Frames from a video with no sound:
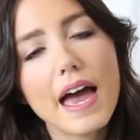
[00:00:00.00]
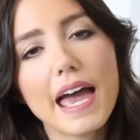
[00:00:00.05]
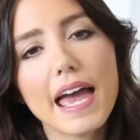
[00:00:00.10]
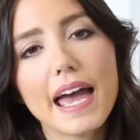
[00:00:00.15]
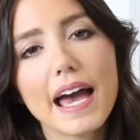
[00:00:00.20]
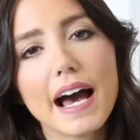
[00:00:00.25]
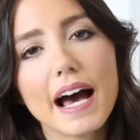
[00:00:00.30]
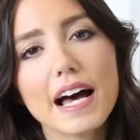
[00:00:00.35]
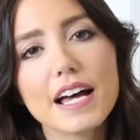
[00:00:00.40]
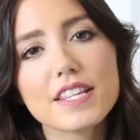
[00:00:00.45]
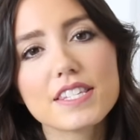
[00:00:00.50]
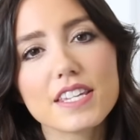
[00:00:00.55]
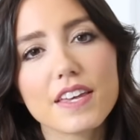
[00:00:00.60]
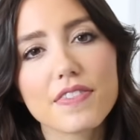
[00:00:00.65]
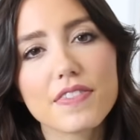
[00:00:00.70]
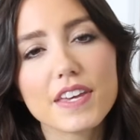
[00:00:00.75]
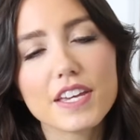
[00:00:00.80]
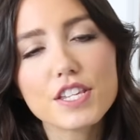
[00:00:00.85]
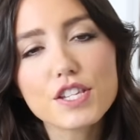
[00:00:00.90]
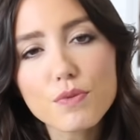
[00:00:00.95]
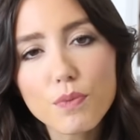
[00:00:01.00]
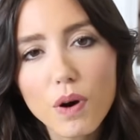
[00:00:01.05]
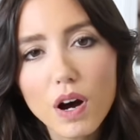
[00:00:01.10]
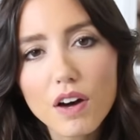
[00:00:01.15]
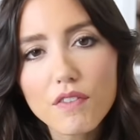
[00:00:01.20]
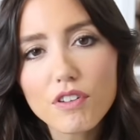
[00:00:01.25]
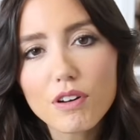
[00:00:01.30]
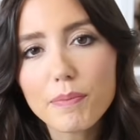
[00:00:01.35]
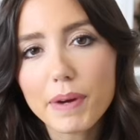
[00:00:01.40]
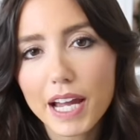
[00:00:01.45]
And this
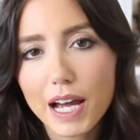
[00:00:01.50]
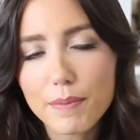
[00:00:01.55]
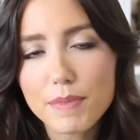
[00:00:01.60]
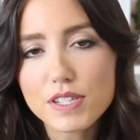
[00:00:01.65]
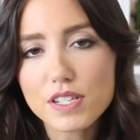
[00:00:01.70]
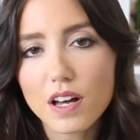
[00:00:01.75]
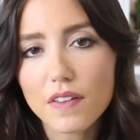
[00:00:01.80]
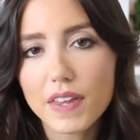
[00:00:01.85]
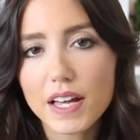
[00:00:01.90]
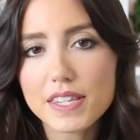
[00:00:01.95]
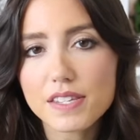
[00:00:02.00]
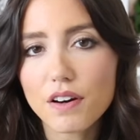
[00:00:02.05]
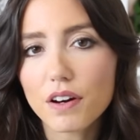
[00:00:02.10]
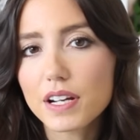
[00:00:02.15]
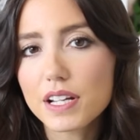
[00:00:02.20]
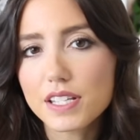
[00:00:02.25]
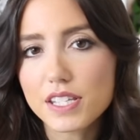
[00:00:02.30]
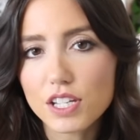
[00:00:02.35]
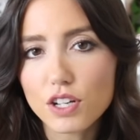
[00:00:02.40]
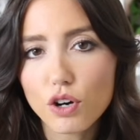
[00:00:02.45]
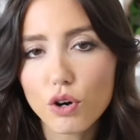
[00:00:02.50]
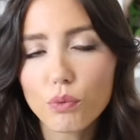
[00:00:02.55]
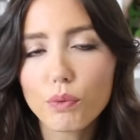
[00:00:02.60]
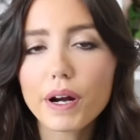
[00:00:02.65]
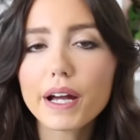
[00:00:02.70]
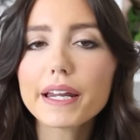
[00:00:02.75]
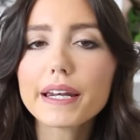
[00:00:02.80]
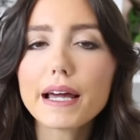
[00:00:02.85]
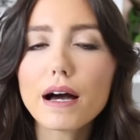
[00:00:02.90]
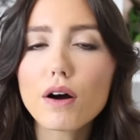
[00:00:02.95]
one from Amazon that's on a deal
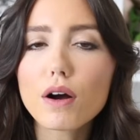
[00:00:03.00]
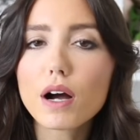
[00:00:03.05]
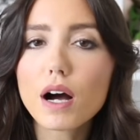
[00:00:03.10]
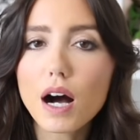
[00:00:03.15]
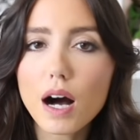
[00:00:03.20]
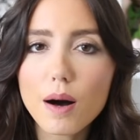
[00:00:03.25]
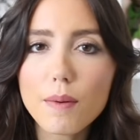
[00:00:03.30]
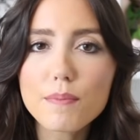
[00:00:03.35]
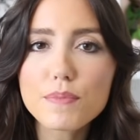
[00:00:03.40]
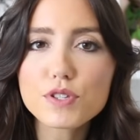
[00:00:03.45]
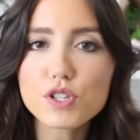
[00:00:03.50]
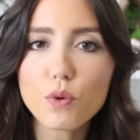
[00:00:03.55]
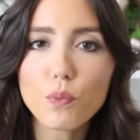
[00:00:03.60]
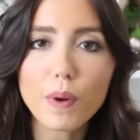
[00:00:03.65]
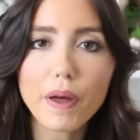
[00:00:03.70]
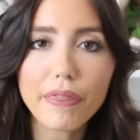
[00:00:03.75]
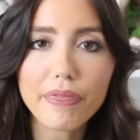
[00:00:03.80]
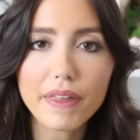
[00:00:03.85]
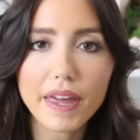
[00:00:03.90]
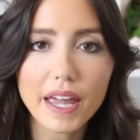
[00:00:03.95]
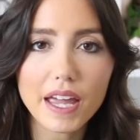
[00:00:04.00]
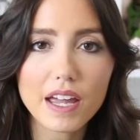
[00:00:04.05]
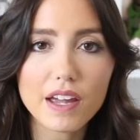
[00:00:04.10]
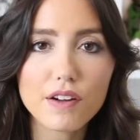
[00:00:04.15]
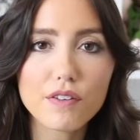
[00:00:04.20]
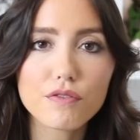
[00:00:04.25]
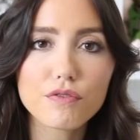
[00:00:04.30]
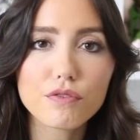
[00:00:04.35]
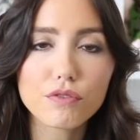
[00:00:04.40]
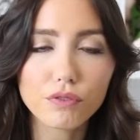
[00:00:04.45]
right now comes with
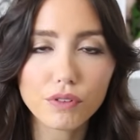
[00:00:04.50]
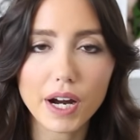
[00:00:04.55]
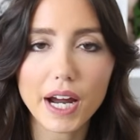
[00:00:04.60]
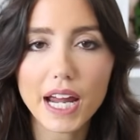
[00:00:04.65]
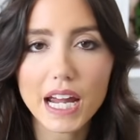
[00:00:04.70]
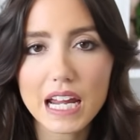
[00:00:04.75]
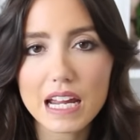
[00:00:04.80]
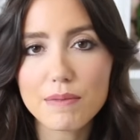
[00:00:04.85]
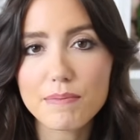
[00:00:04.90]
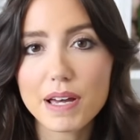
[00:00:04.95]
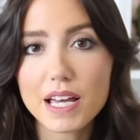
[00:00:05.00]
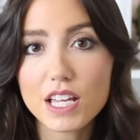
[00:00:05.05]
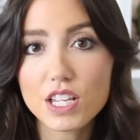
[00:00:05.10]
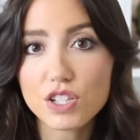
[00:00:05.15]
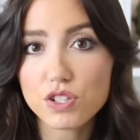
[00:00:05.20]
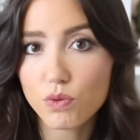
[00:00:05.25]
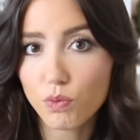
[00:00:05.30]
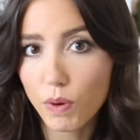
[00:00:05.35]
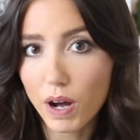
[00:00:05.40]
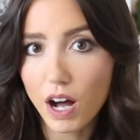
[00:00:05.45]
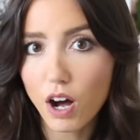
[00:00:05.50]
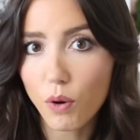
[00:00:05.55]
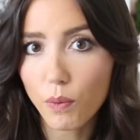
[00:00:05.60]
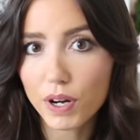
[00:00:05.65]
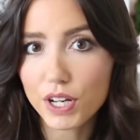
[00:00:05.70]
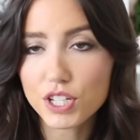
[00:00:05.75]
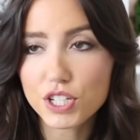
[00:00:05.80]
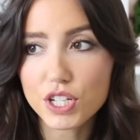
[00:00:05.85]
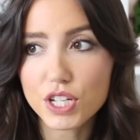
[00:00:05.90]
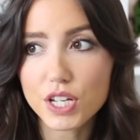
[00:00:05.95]
a frame as well,
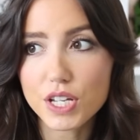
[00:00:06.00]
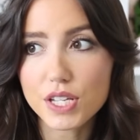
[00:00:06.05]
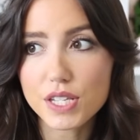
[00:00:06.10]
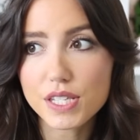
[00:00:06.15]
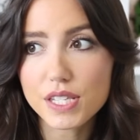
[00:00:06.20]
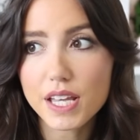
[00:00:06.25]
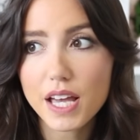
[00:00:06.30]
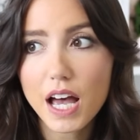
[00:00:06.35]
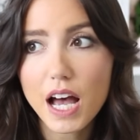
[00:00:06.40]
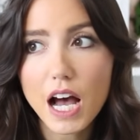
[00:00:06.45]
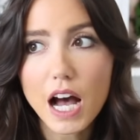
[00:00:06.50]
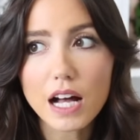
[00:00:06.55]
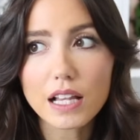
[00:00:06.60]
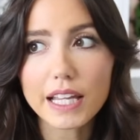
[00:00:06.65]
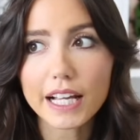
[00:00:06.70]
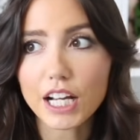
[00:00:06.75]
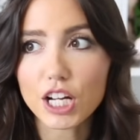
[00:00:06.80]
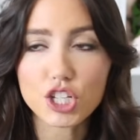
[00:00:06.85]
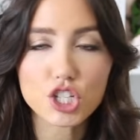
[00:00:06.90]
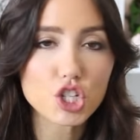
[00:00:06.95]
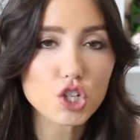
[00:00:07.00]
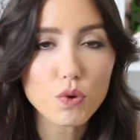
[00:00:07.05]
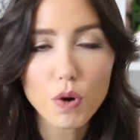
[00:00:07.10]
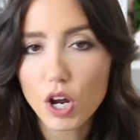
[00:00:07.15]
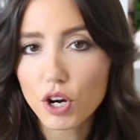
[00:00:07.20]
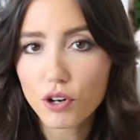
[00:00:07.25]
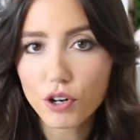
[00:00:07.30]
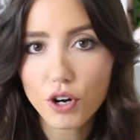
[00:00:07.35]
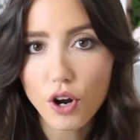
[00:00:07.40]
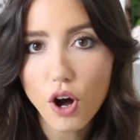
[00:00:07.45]
which is like a
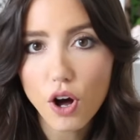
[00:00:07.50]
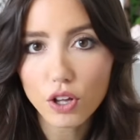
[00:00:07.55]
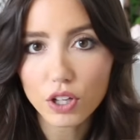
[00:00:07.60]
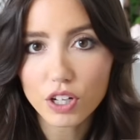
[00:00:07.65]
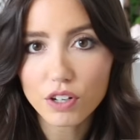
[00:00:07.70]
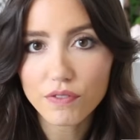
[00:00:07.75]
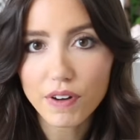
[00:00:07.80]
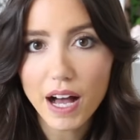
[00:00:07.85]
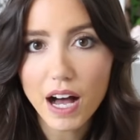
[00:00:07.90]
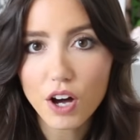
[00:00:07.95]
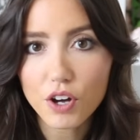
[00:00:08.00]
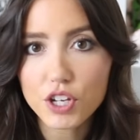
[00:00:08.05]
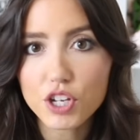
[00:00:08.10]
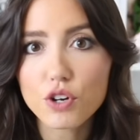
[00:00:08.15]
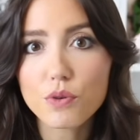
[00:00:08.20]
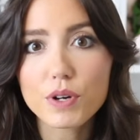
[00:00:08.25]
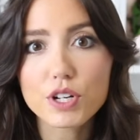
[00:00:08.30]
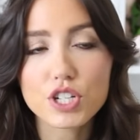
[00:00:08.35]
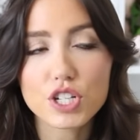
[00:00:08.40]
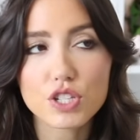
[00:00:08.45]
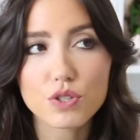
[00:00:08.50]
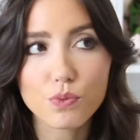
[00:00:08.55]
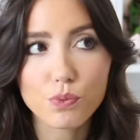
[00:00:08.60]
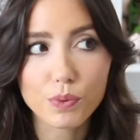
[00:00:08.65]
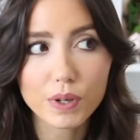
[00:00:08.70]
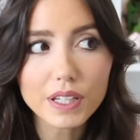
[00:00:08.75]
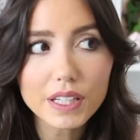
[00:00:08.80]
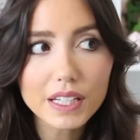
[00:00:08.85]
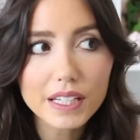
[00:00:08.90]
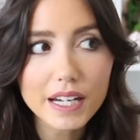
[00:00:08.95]
$200 value, which is
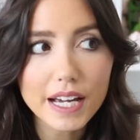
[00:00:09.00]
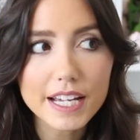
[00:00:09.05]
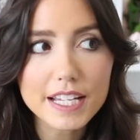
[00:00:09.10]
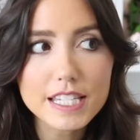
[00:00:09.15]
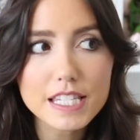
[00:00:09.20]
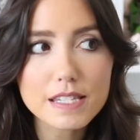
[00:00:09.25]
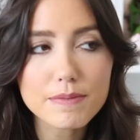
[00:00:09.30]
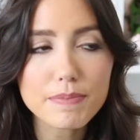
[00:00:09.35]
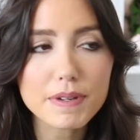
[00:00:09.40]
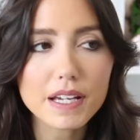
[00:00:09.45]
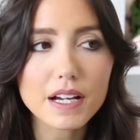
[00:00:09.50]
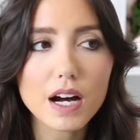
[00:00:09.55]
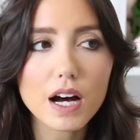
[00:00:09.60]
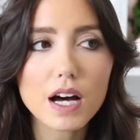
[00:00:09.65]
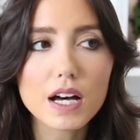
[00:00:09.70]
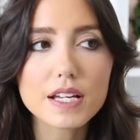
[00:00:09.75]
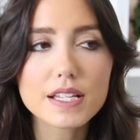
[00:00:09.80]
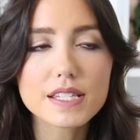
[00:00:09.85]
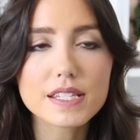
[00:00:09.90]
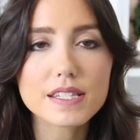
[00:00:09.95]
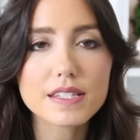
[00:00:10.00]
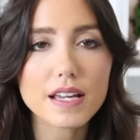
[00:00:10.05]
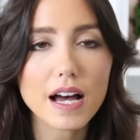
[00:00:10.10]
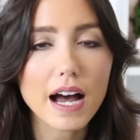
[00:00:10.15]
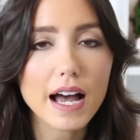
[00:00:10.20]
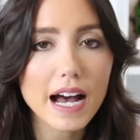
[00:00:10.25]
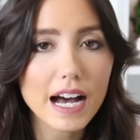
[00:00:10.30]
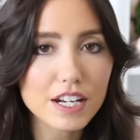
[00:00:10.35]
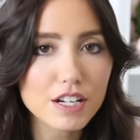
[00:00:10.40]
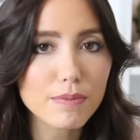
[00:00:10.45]
really nice because
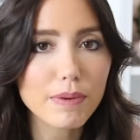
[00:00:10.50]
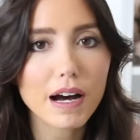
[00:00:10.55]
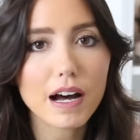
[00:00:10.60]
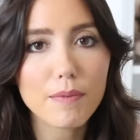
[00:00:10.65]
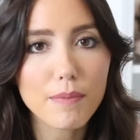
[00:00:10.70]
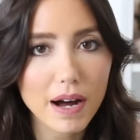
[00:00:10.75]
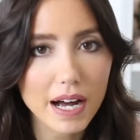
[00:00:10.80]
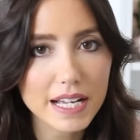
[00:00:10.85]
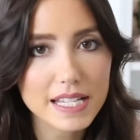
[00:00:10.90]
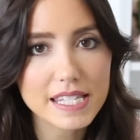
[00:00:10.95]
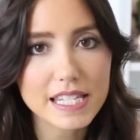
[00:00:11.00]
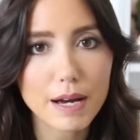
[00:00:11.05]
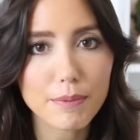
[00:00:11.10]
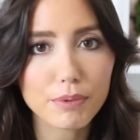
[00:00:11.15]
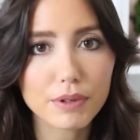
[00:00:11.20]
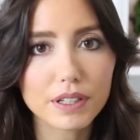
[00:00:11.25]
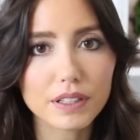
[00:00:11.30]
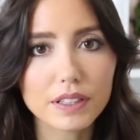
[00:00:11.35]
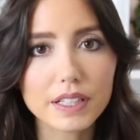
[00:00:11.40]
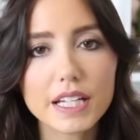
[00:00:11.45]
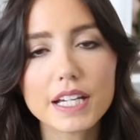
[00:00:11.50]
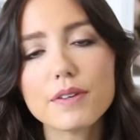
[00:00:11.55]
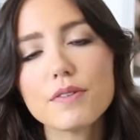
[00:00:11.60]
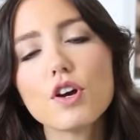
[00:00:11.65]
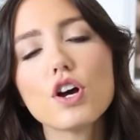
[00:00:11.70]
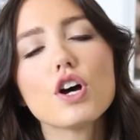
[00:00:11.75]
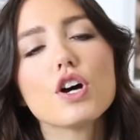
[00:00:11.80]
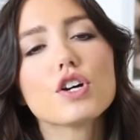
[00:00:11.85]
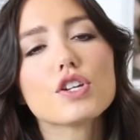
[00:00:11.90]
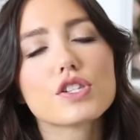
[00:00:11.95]
I had to buy mine separately.
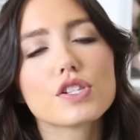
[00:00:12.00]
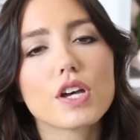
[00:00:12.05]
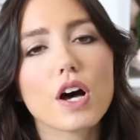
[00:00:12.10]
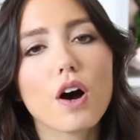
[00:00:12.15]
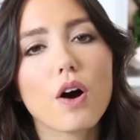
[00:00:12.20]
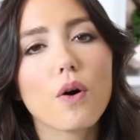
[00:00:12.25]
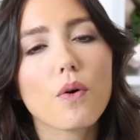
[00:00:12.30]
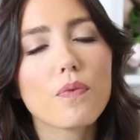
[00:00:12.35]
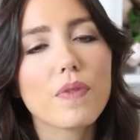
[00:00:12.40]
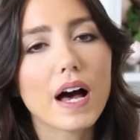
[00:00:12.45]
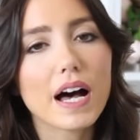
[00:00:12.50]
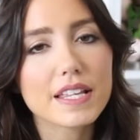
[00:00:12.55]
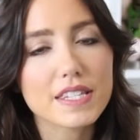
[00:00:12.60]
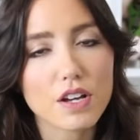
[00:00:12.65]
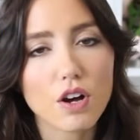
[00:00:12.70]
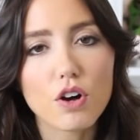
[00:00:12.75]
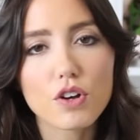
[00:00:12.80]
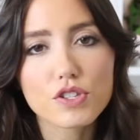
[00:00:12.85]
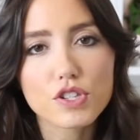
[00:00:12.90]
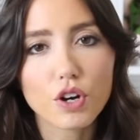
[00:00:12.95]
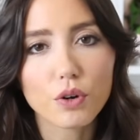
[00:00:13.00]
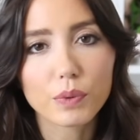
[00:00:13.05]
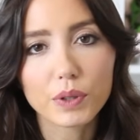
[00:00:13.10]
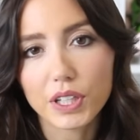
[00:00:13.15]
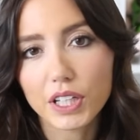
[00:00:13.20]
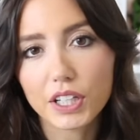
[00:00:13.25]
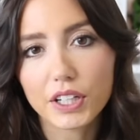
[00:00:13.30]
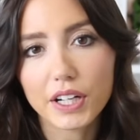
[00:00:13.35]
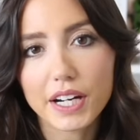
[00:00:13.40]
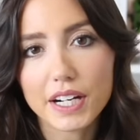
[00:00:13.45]
So that's also
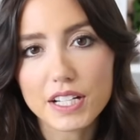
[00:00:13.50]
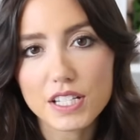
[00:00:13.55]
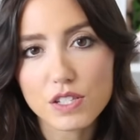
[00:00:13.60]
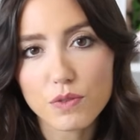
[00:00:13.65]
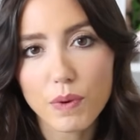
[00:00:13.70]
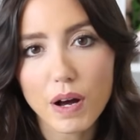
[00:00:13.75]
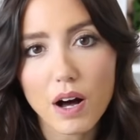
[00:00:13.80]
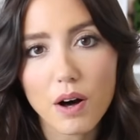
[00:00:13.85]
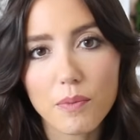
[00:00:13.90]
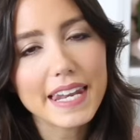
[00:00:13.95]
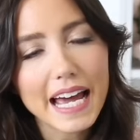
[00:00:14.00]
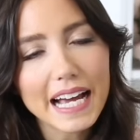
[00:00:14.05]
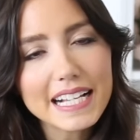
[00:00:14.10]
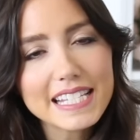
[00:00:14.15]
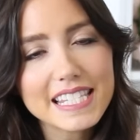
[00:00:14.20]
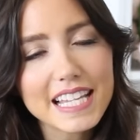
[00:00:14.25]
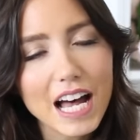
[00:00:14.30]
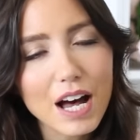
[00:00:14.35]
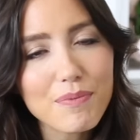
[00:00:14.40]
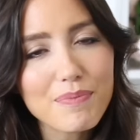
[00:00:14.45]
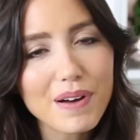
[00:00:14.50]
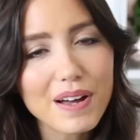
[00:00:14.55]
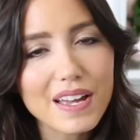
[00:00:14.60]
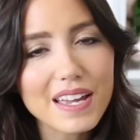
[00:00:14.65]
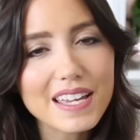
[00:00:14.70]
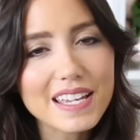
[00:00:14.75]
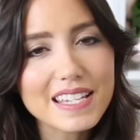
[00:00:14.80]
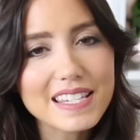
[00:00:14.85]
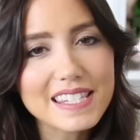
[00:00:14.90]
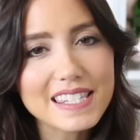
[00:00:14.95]
really great as well. Next up
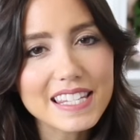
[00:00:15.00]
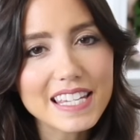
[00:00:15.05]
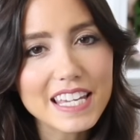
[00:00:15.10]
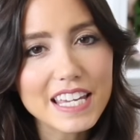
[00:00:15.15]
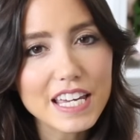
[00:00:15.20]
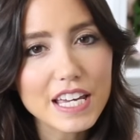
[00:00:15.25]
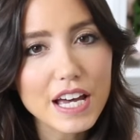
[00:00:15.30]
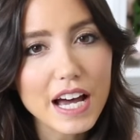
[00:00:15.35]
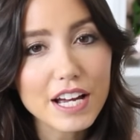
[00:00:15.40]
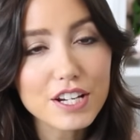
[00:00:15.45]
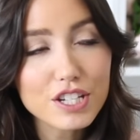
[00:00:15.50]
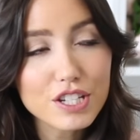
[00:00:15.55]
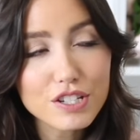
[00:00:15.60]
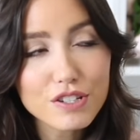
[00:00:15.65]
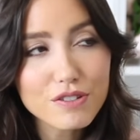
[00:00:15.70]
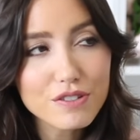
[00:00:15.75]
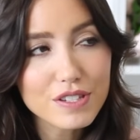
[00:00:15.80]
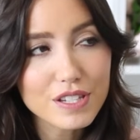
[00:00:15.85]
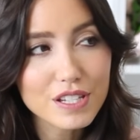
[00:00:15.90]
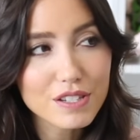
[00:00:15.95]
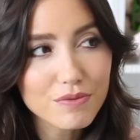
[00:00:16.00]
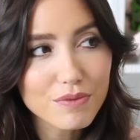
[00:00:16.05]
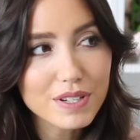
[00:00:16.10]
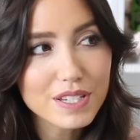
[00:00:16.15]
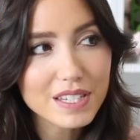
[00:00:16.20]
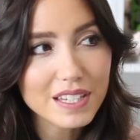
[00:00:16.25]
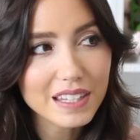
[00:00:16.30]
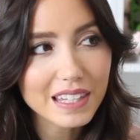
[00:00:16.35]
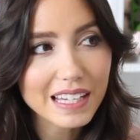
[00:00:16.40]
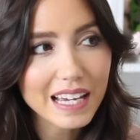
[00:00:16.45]
is the, I just used these
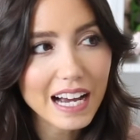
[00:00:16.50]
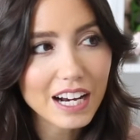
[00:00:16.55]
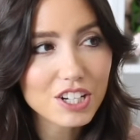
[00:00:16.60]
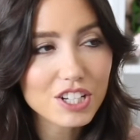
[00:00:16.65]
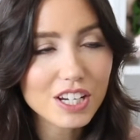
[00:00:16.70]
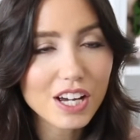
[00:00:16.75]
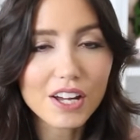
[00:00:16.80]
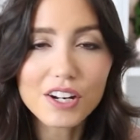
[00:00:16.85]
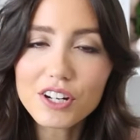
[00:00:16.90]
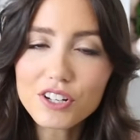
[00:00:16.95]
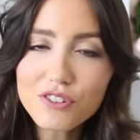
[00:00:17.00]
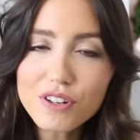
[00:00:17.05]
recently actually on a